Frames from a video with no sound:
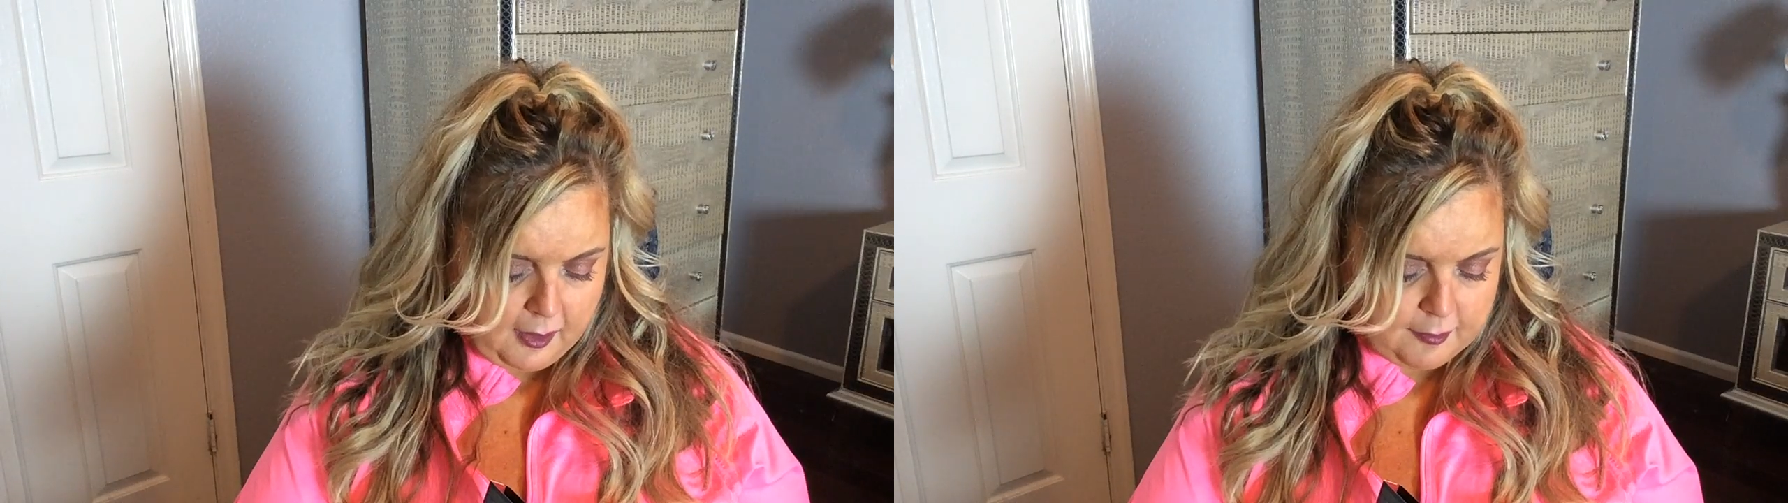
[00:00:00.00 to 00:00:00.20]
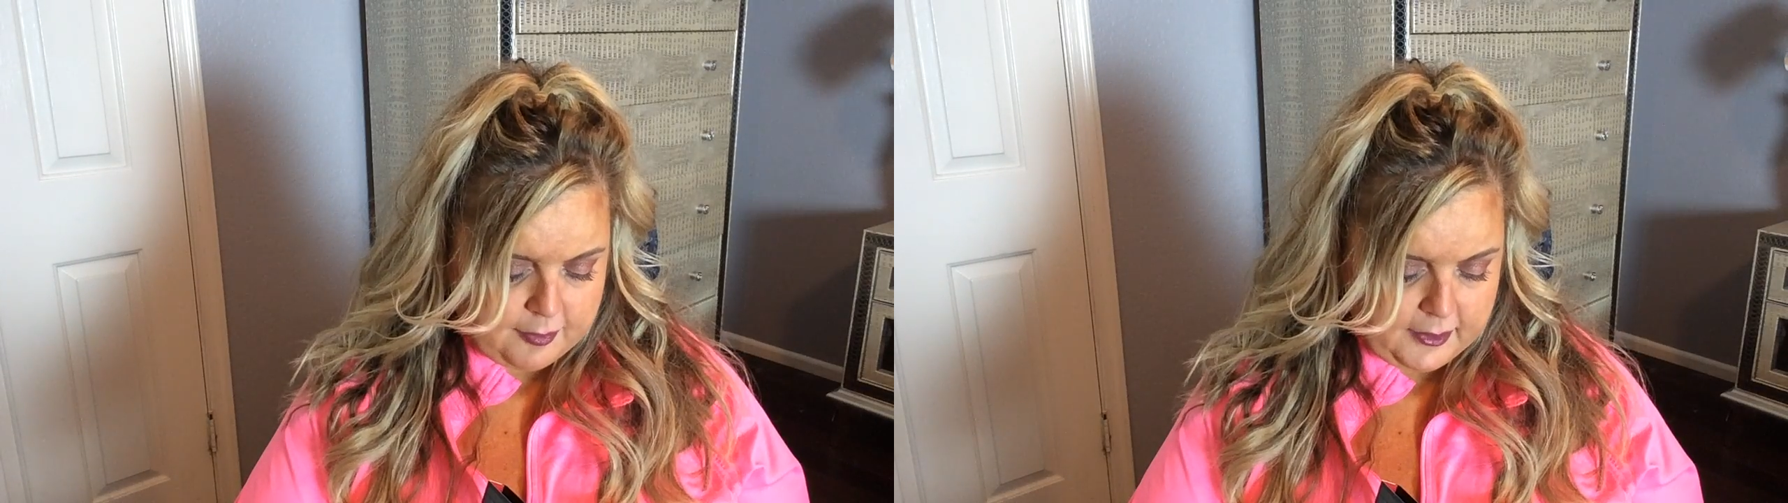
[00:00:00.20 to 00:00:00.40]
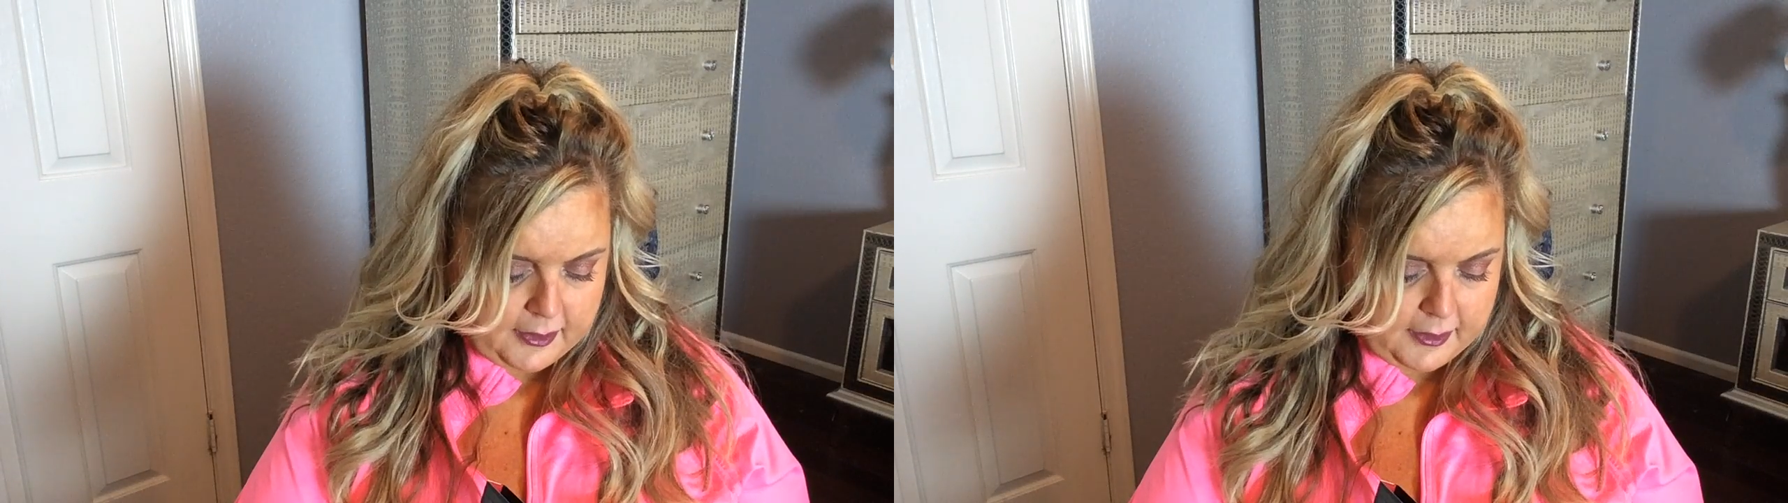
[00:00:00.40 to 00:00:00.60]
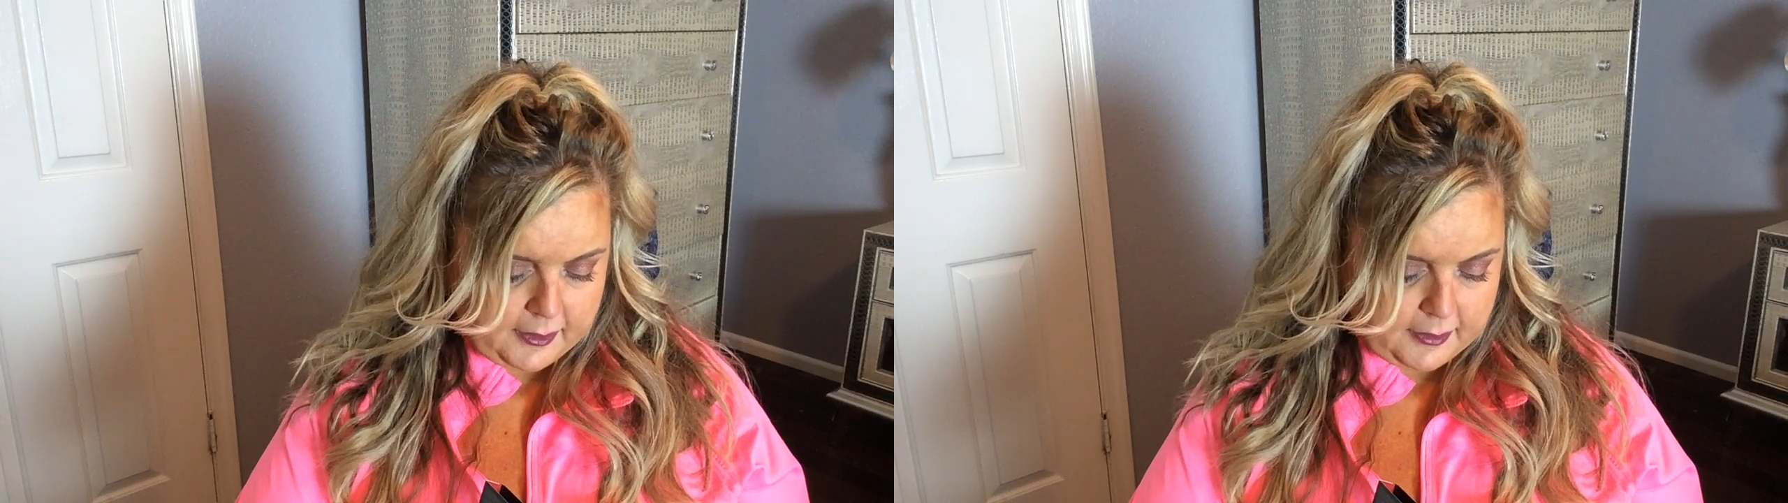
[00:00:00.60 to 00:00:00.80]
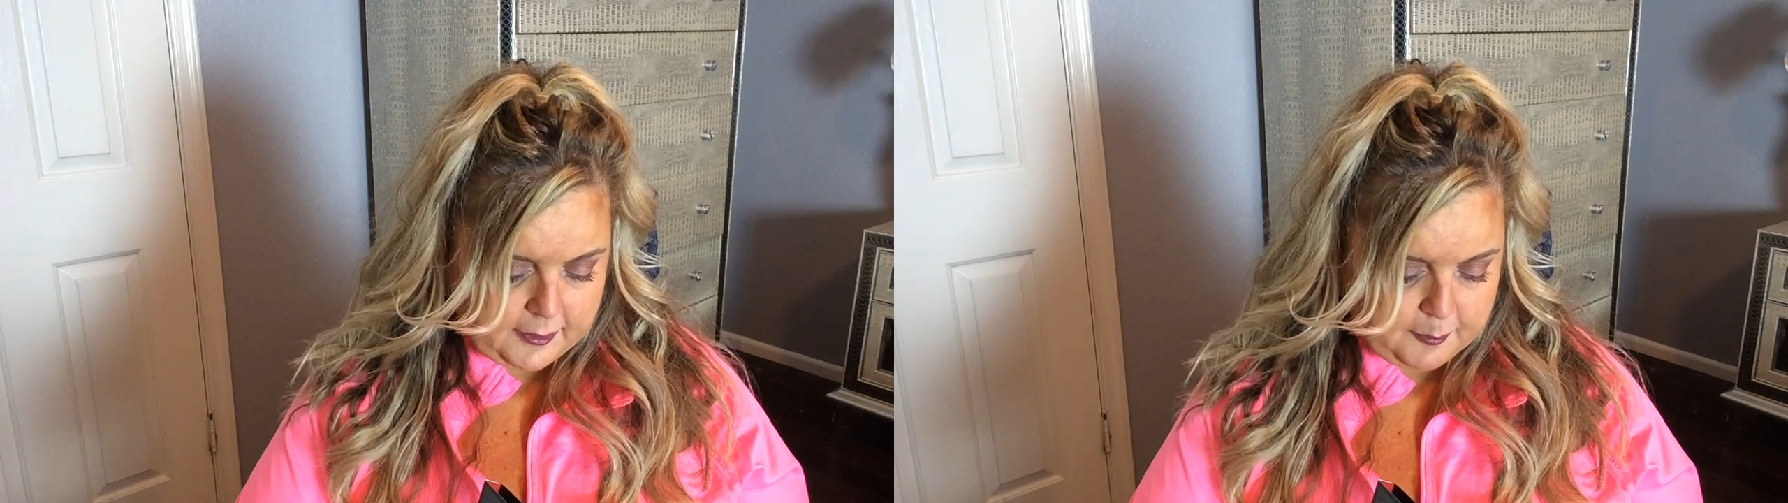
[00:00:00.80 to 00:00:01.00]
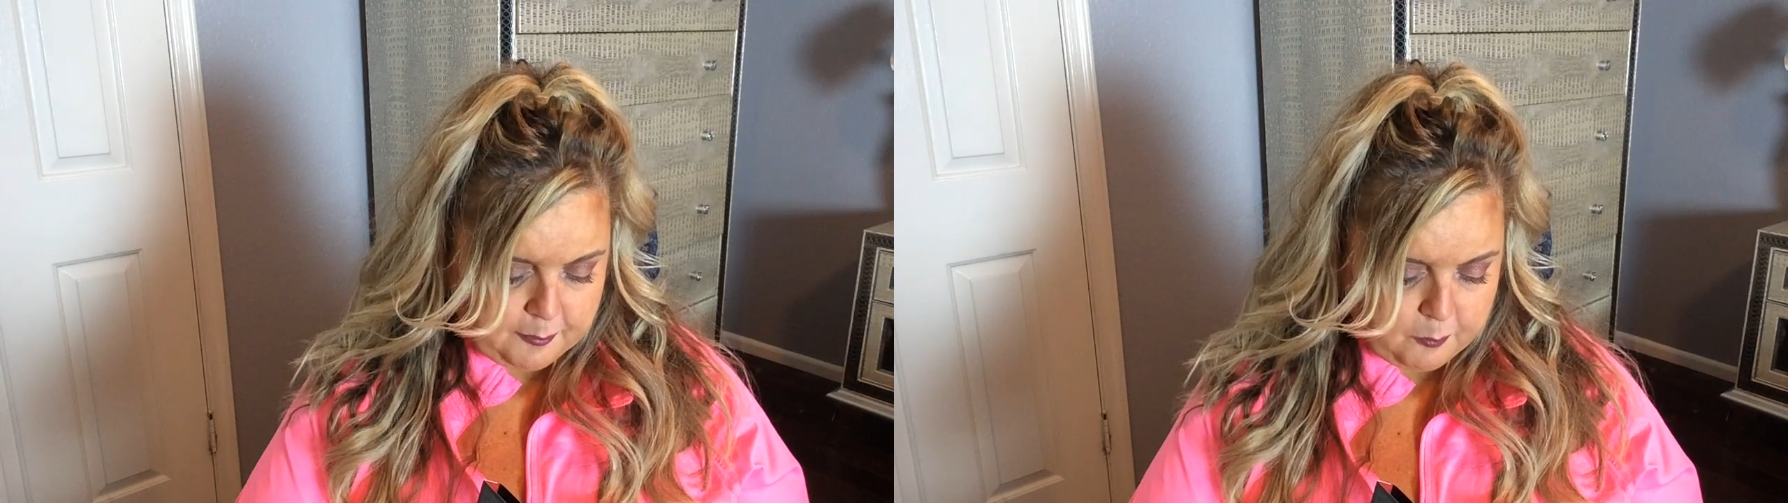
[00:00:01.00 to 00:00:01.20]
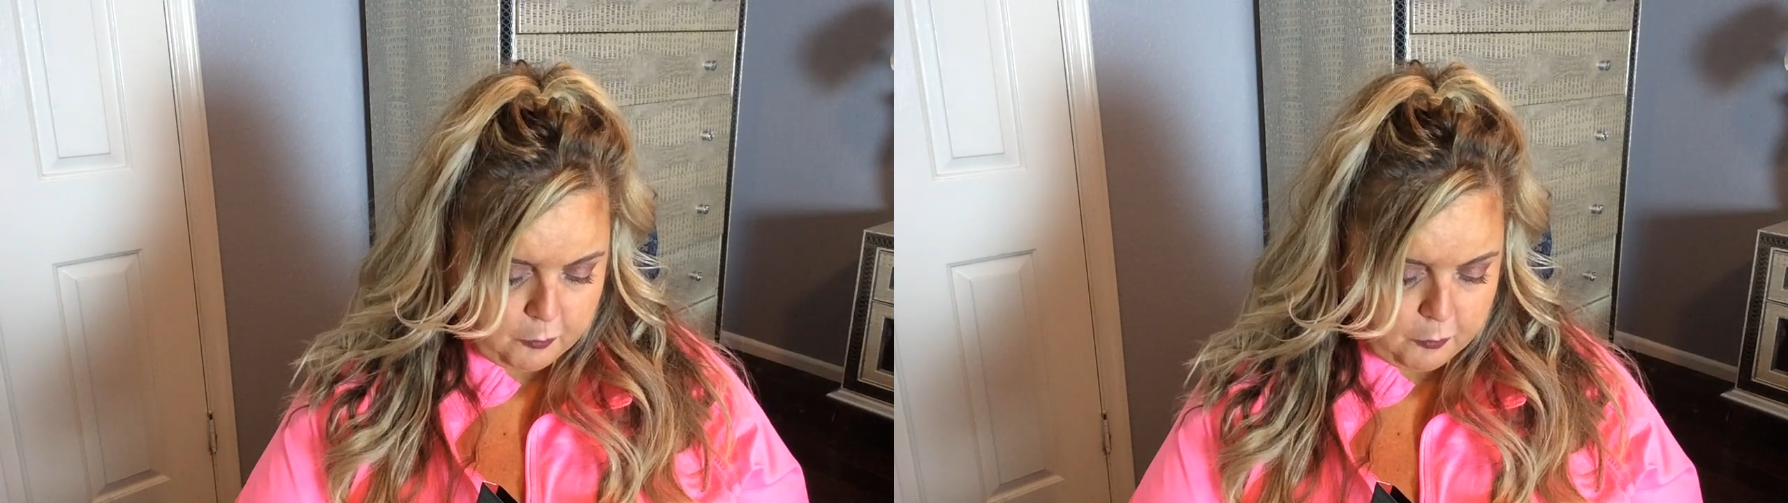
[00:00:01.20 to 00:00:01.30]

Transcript: of the,